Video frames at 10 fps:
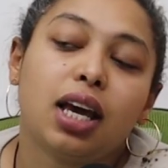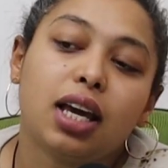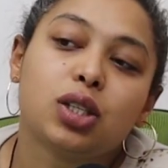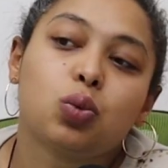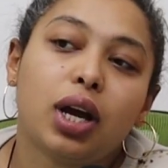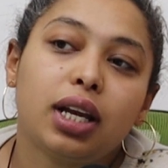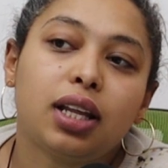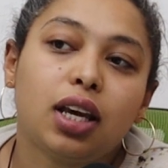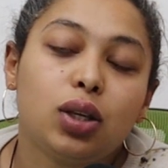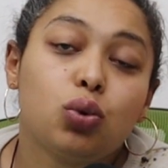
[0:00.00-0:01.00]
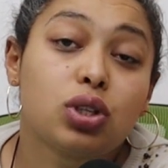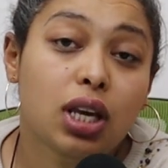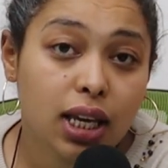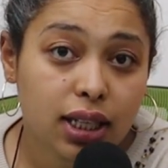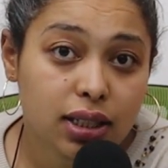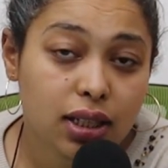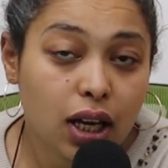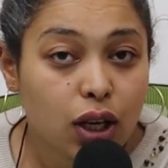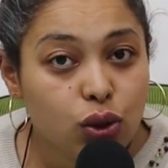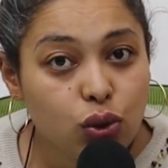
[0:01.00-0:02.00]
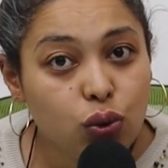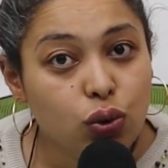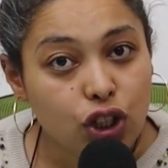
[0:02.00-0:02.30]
is when they use heat to